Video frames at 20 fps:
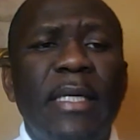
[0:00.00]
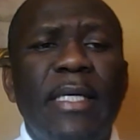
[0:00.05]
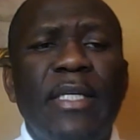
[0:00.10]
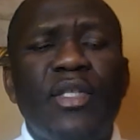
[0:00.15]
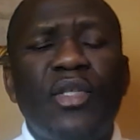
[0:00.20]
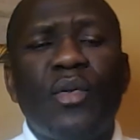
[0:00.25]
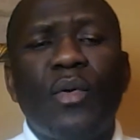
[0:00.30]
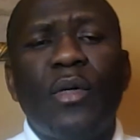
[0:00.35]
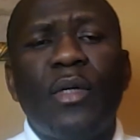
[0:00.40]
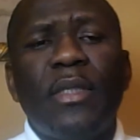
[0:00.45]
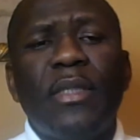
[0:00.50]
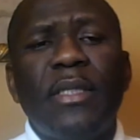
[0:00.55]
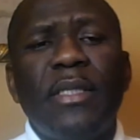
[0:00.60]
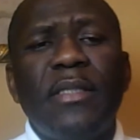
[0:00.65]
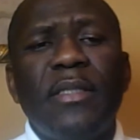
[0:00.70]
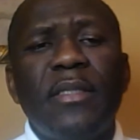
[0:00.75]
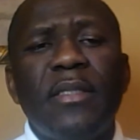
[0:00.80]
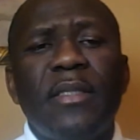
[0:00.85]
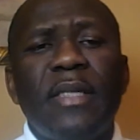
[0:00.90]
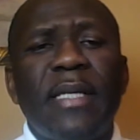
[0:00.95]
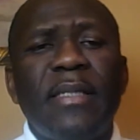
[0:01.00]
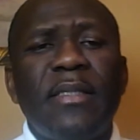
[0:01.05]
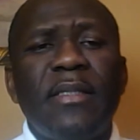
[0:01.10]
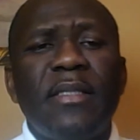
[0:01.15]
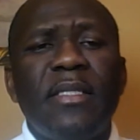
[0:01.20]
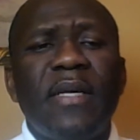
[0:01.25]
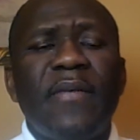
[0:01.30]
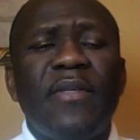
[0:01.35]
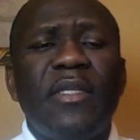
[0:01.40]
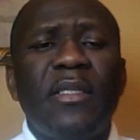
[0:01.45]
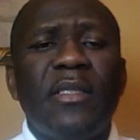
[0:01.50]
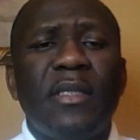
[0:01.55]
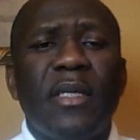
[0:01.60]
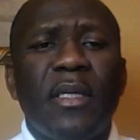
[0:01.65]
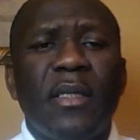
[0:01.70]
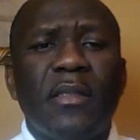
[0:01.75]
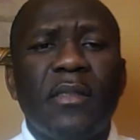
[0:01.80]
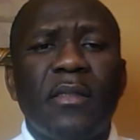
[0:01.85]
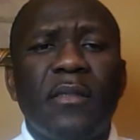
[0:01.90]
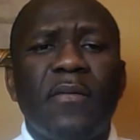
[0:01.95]
Historically, since nineteen
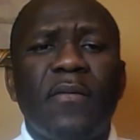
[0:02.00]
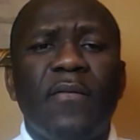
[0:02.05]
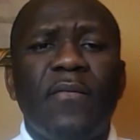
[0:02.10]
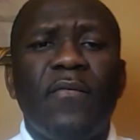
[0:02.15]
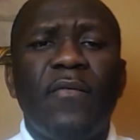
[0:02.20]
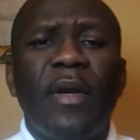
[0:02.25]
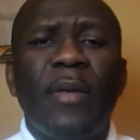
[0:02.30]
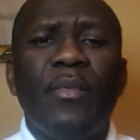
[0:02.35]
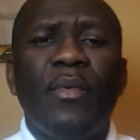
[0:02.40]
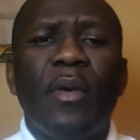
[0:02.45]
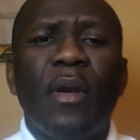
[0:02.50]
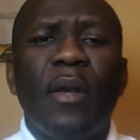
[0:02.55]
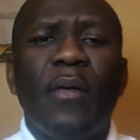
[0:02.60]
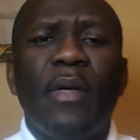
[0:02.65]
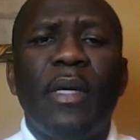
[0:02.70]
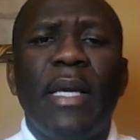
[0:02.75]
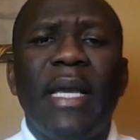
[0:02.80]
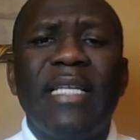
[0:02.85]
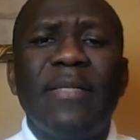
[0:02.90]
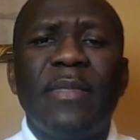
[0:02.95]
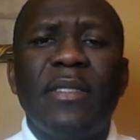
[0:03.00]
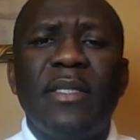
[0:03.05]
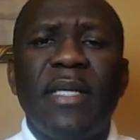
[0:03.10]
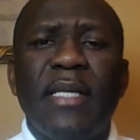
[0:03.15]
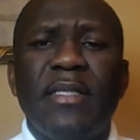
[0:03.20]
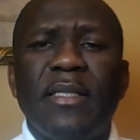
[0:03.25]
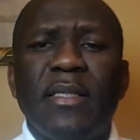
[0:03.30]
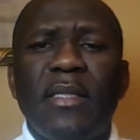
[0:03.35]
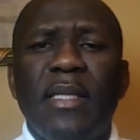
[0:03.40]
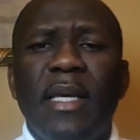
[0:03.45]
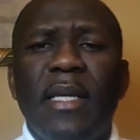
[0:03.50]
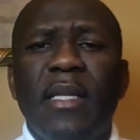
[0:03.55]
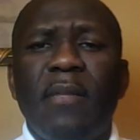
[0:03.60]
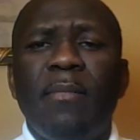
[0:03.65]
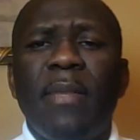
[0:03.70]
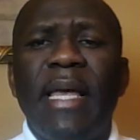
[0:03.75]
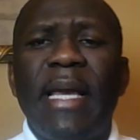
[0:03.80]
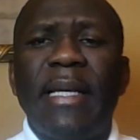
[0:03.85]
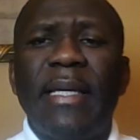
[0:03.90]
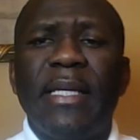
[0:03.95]
seventy-six, February has been
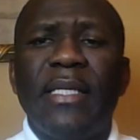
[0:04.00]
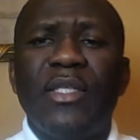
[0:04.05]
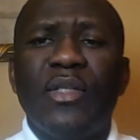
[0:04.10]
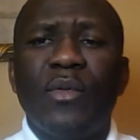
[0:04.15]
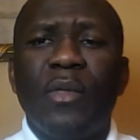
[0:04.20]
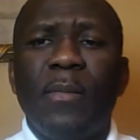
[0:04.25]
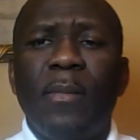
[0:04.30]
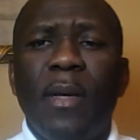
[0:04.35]
designated Black History